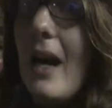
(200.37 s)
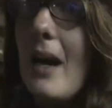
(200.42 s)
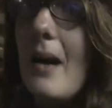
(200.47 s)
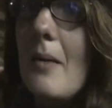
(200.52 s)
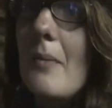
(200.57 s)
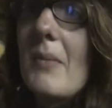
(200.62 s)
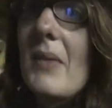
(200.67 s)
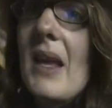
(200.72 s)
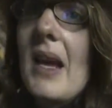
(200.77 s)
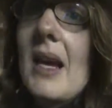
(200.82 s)

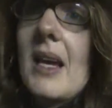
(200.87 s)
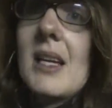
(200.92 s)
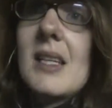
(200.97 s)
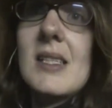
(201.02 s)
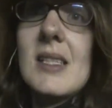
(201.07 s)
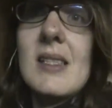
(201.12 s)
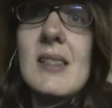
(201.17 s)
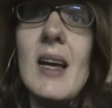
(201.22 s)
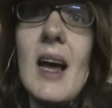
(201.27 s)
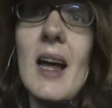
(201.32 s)
They
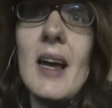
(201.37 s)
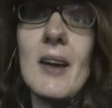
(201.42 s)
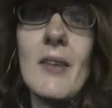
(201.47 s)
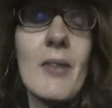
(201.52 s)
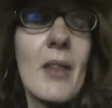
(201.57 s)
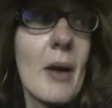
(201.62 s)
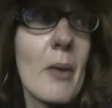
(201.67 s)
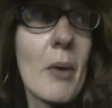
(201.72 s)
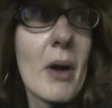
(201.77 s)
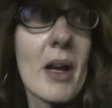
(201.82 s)
can decide
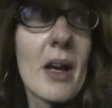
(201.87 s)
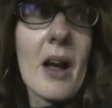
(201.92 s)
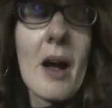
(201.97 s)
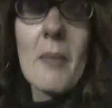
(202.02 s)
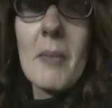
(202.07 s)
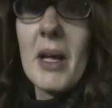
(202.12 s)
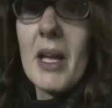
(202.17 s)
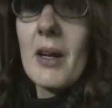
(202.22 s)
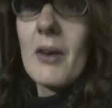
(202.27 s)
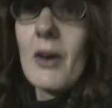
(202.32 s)
if they want to
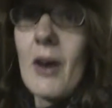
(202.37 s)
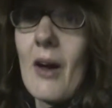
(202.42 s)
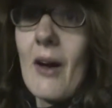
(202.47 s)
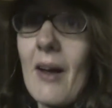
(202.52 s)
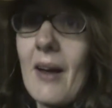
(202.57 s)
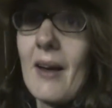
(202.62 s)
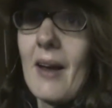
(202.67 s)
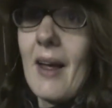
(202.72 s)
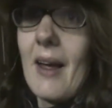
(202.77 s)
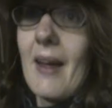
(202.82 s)
come in or
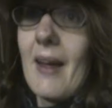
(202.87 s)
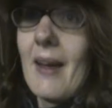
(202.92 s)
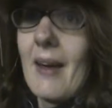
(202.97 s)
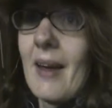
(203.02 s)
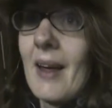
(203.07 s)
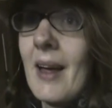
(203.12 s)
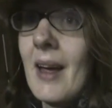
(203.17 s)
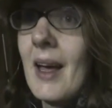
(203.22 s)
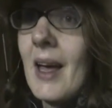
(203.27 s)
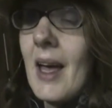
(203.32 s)
not
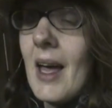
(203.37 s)
and